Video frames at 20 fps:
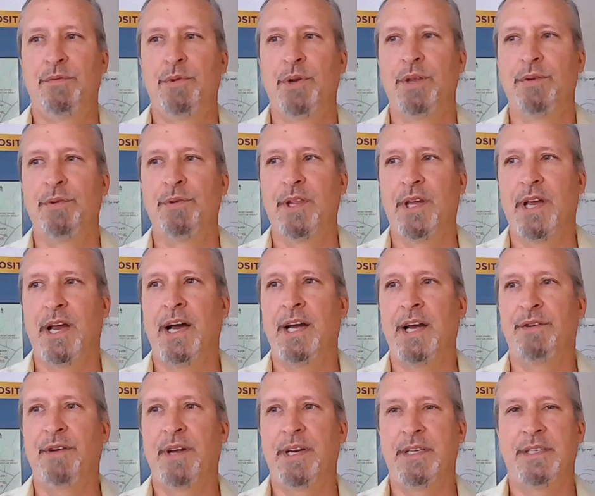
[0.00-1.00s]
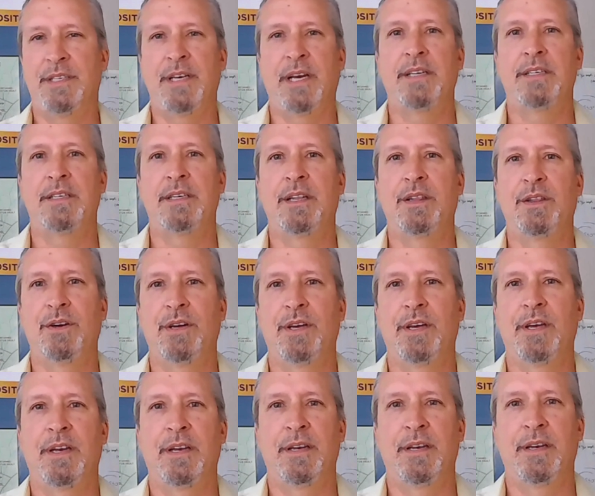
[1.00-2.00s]
Really, really high-grade,
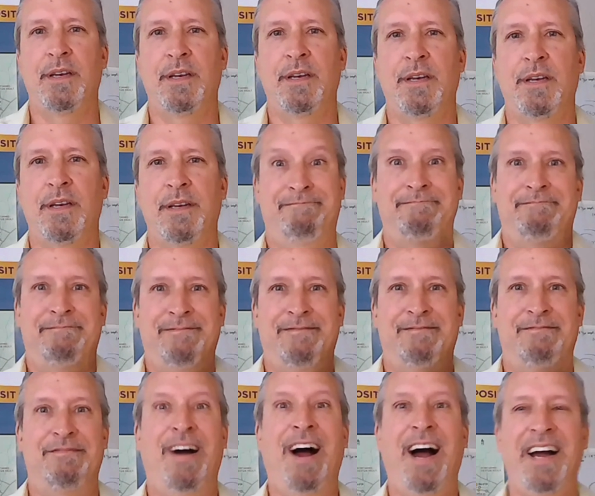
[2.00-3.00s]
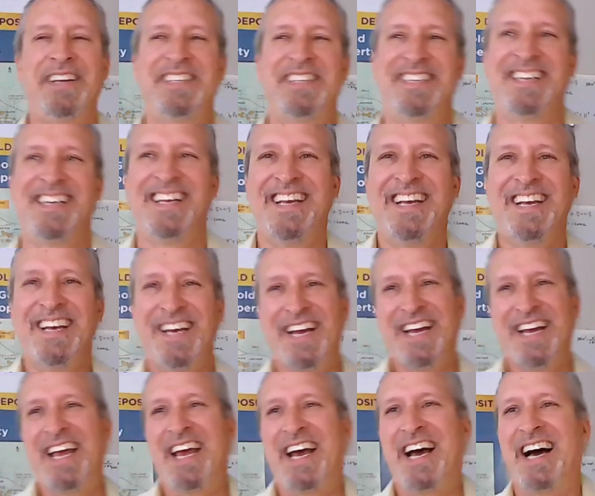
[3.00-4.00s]
sexy-looking rocks.
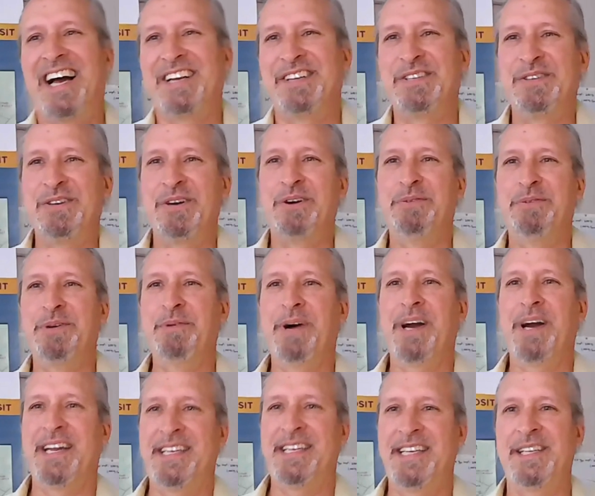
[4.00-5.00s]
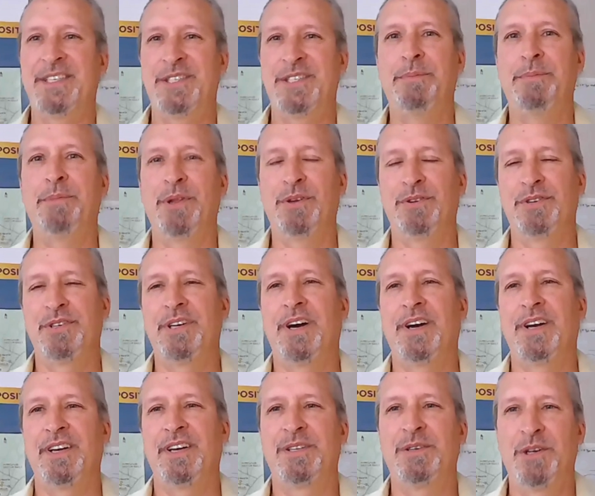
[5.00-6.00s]
And so we want to test some of
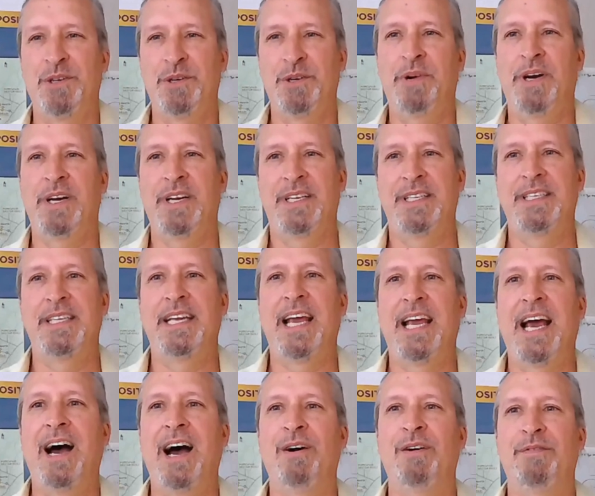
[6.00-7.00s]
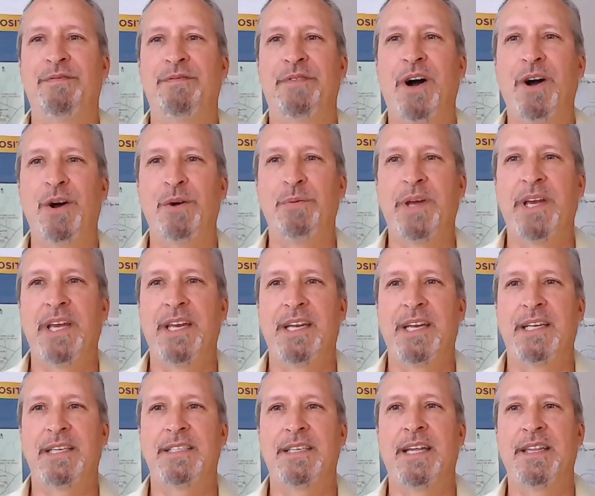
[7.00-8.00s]
those targets because we want to see how far we
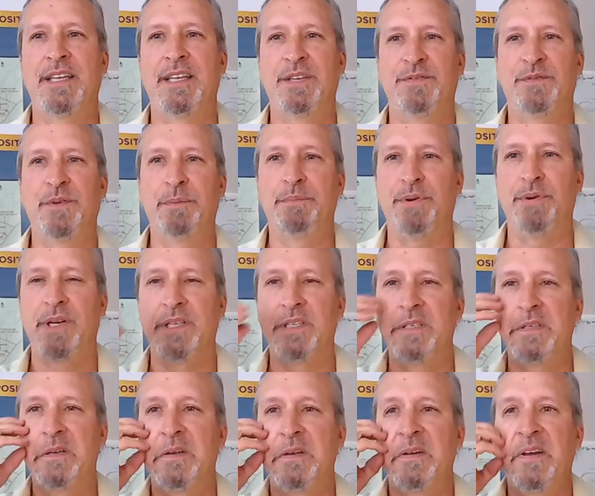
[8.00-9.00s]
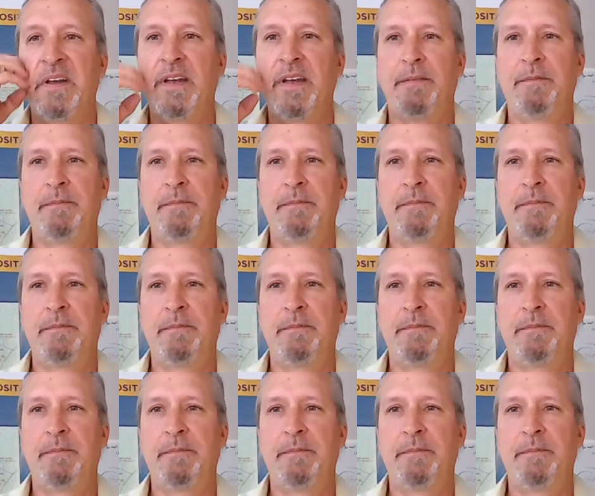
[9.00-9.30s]
can extend these footprints.